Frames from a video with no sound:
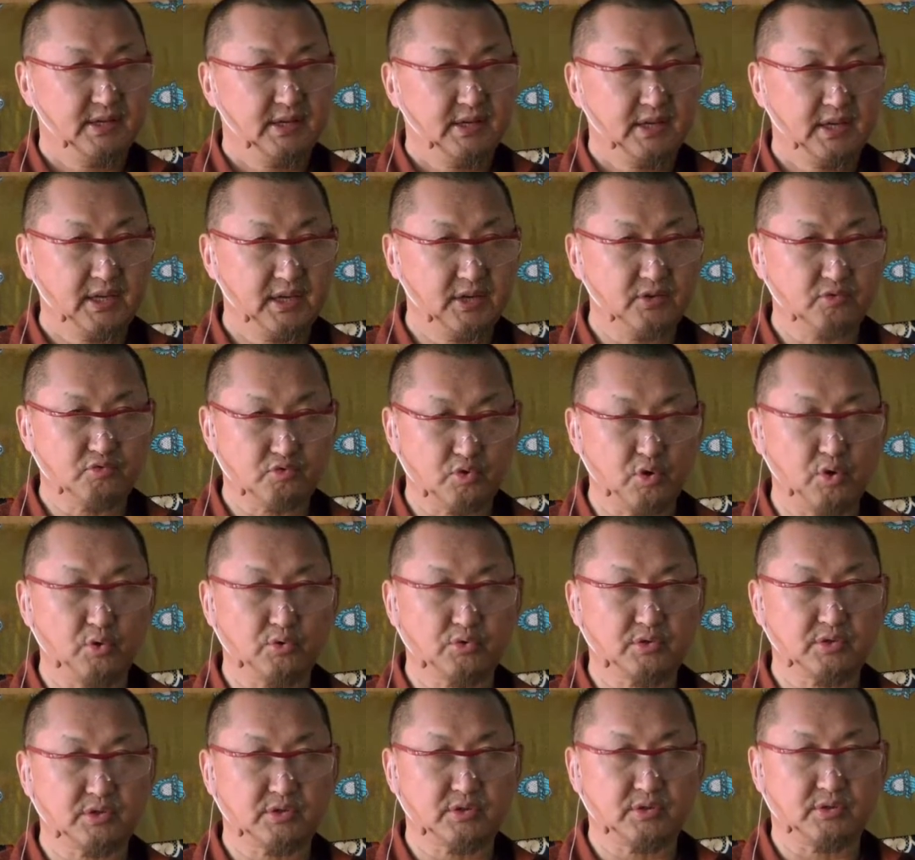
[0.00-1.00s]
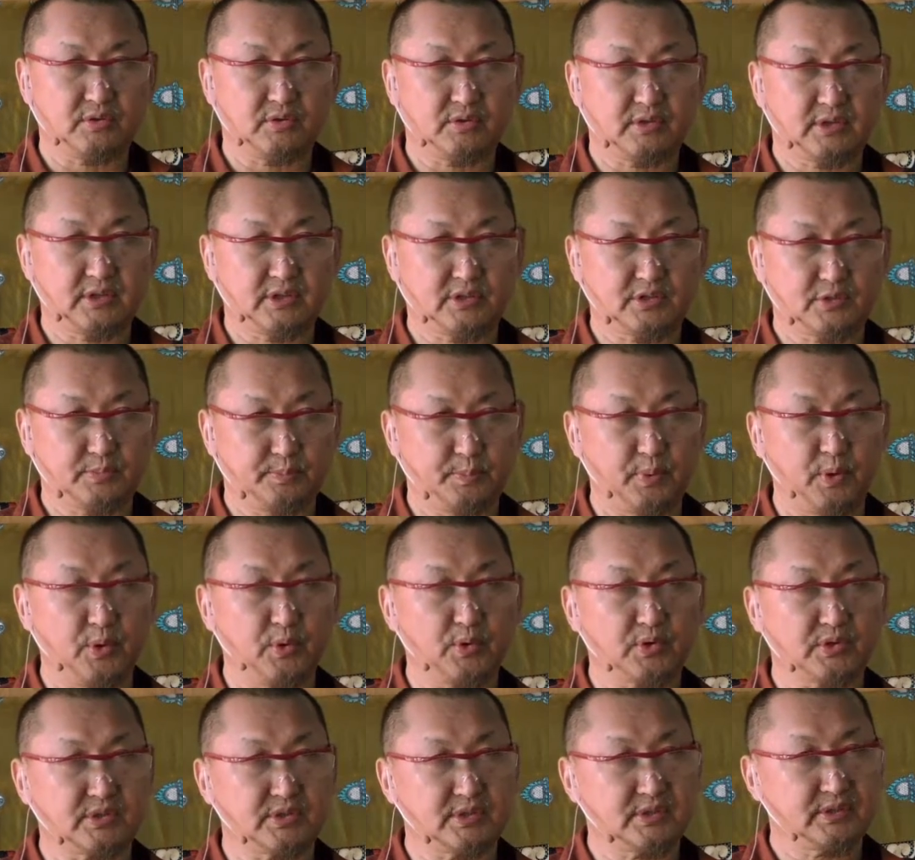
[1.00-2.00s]
He wrote or
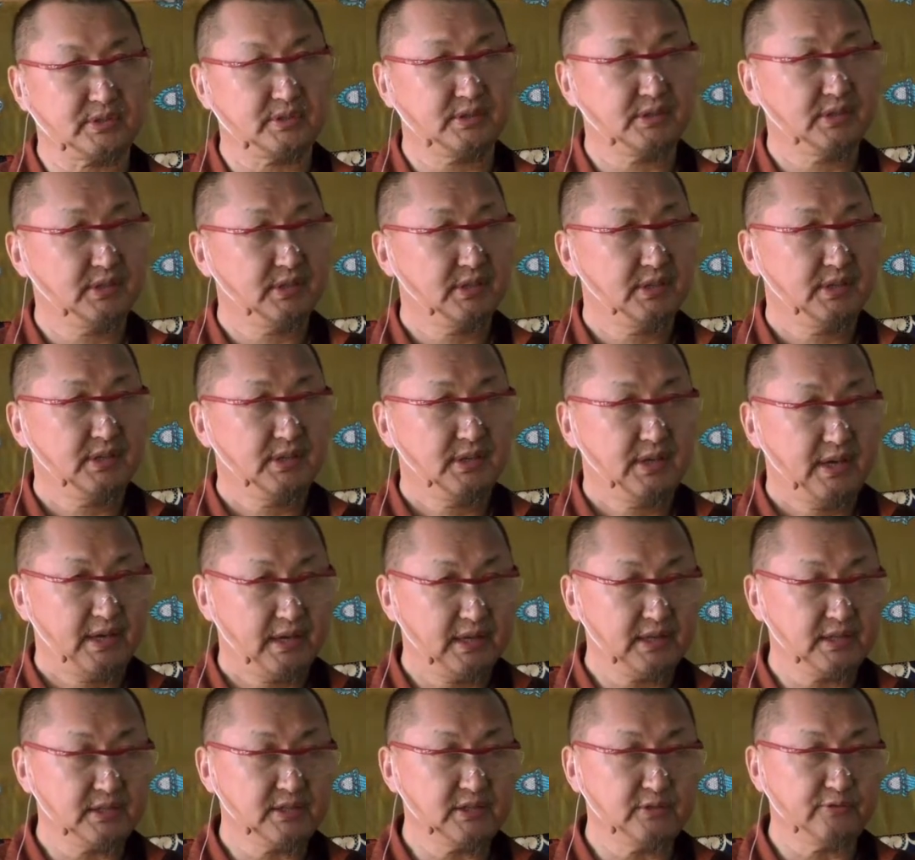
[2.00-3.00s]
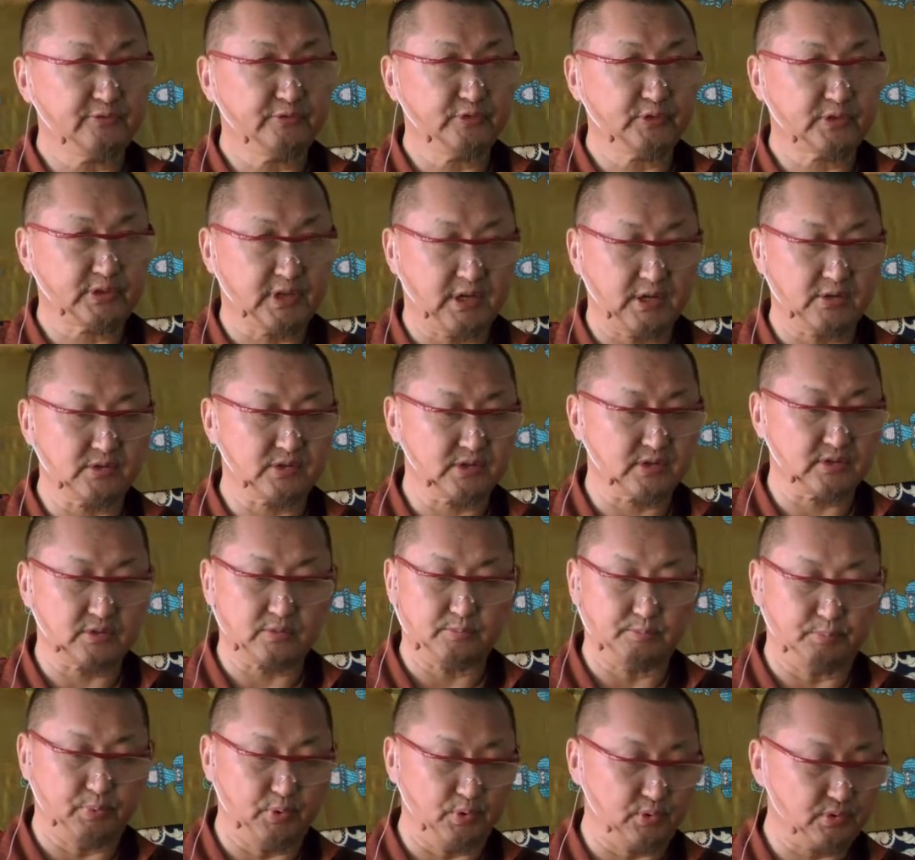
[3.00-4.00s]
spoke
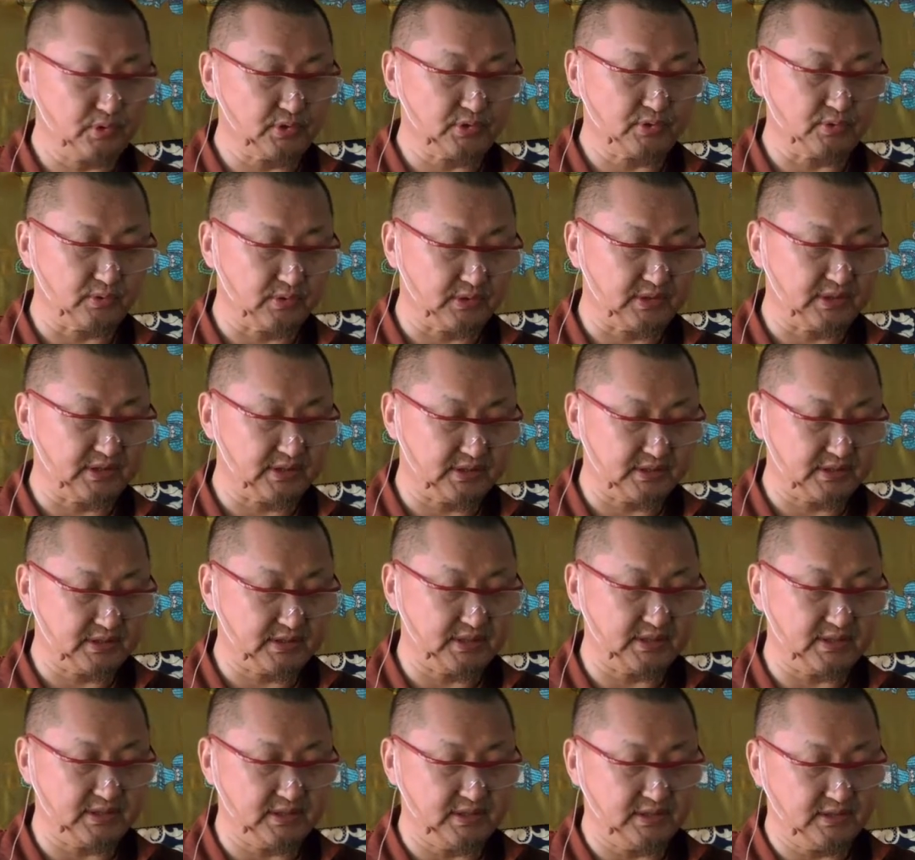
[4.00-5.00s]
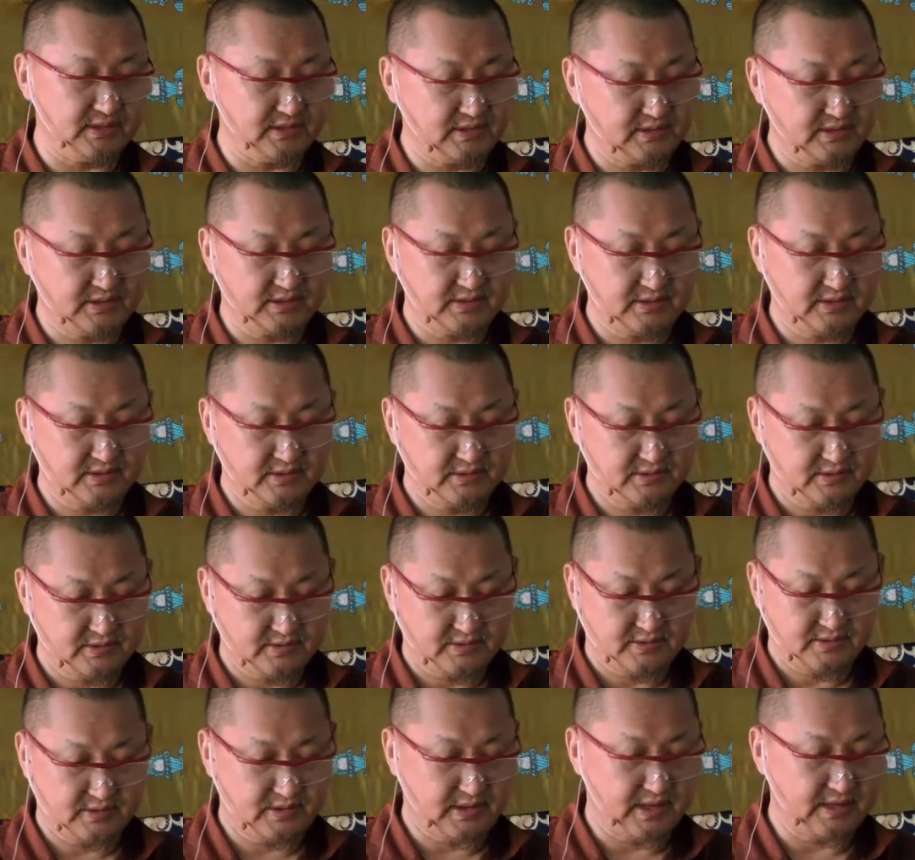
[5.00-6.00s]
84,000 books or the teachings
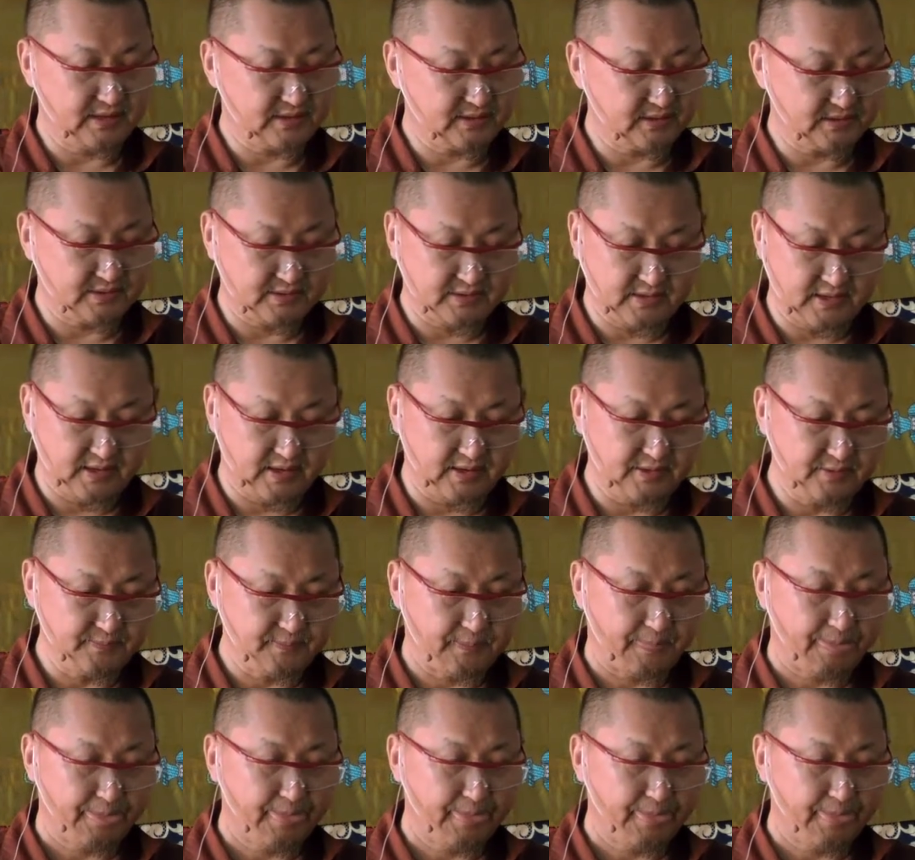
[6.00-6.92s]
that is there,